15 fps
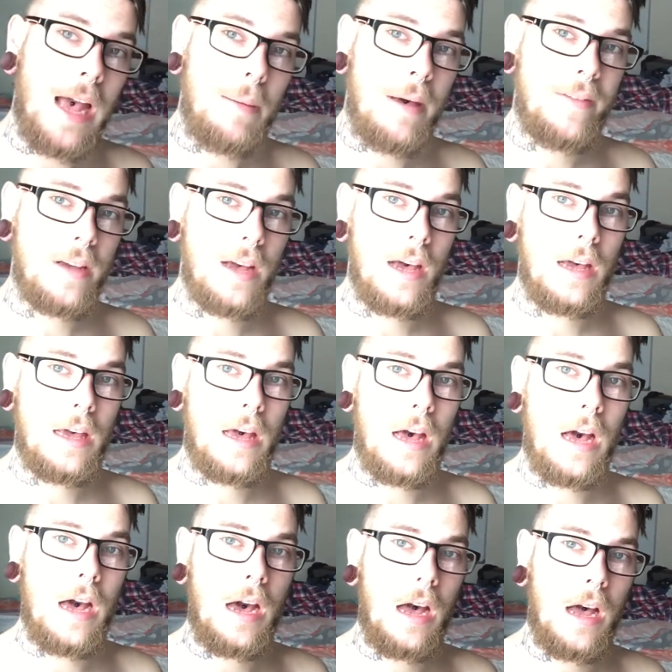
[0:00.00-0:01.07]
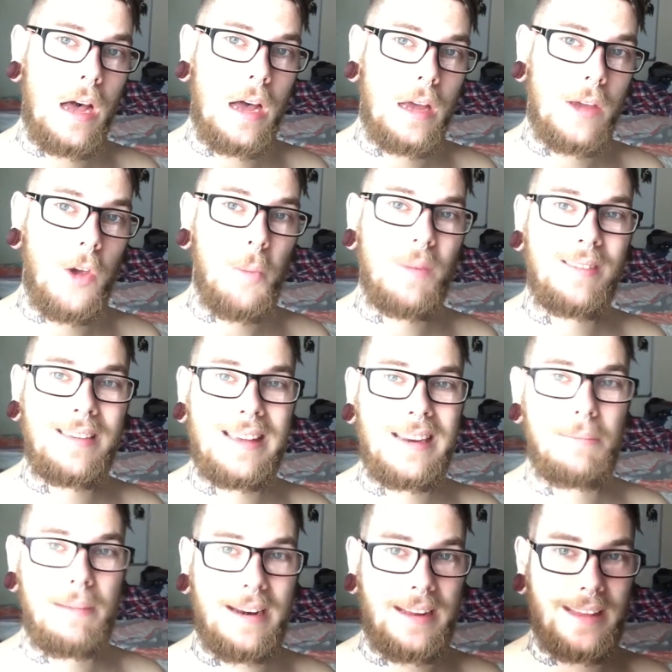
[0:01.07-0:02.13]
I'm having a human
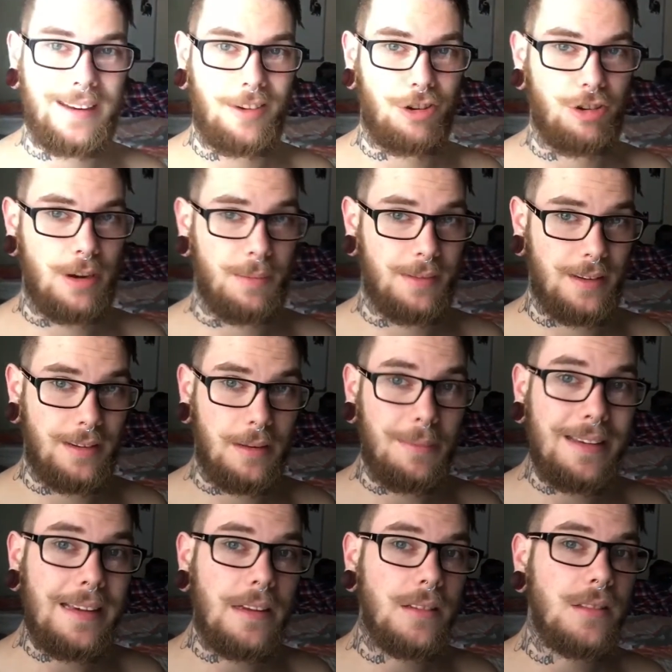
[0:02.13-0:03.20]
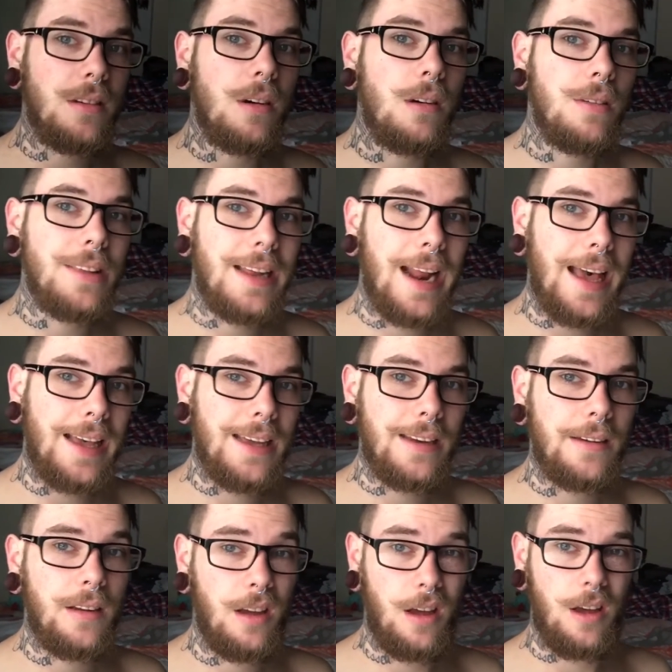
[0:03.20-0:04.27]
skin mannequin shipped to me so that I
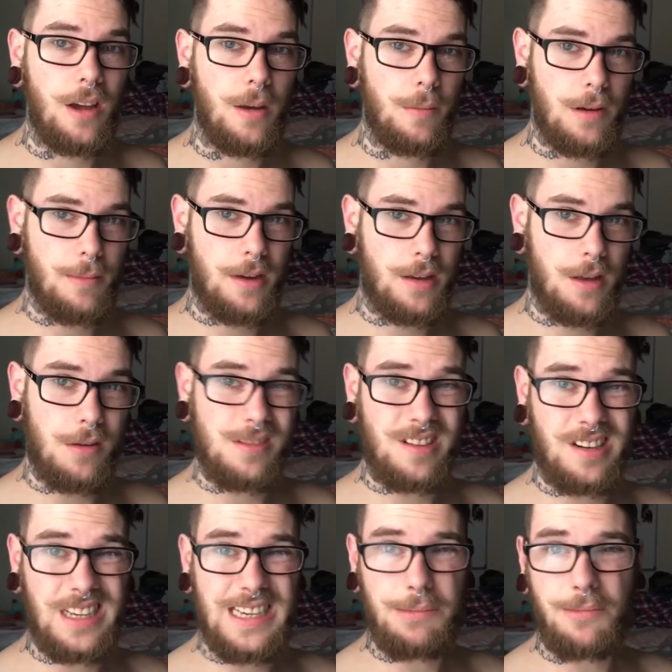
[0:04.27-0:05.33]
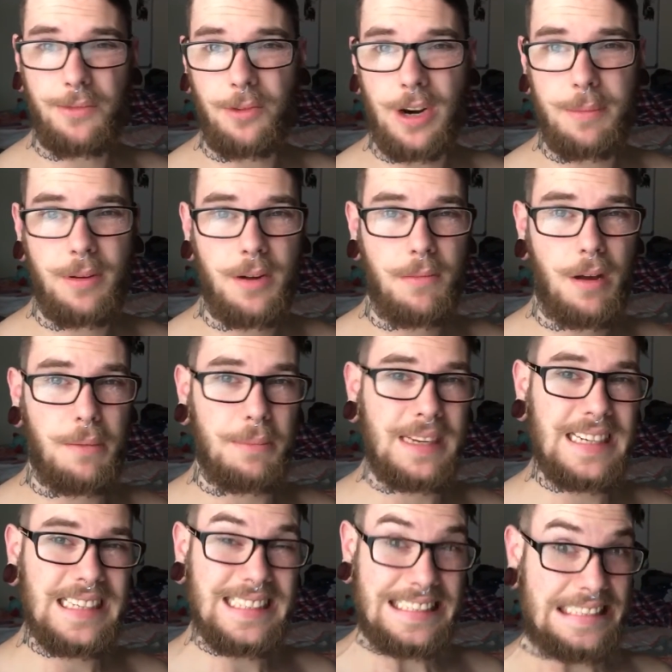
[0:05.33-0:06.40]
can put my clothes on it before I put them on me.